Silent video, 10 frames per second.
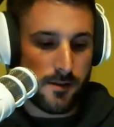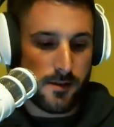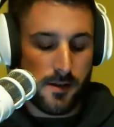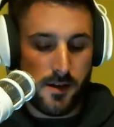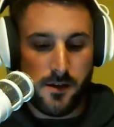
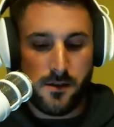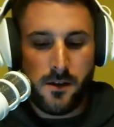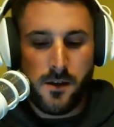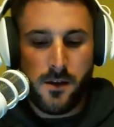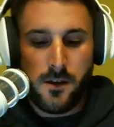so
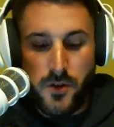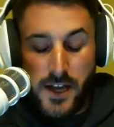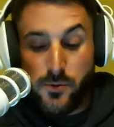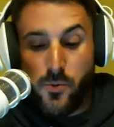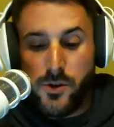
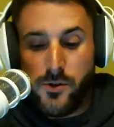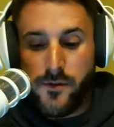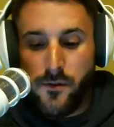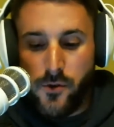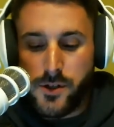that's what we use
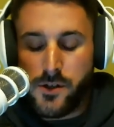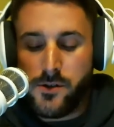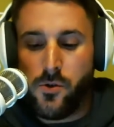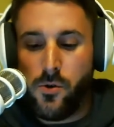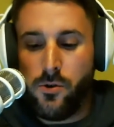for version
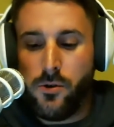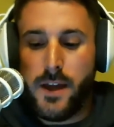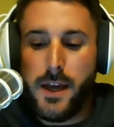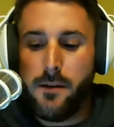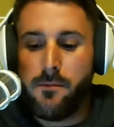control
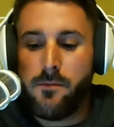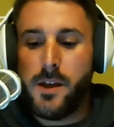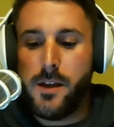and